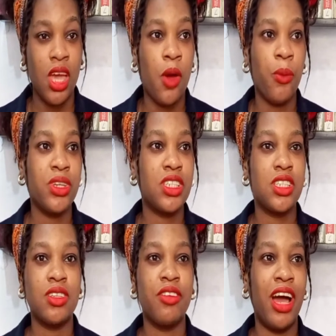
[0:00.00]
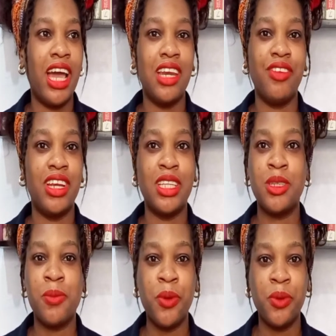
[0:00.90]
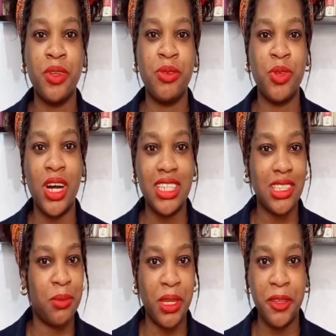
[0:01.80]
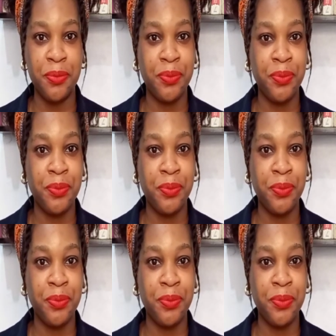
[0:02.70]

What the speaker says: which is highly relatable if you ask me,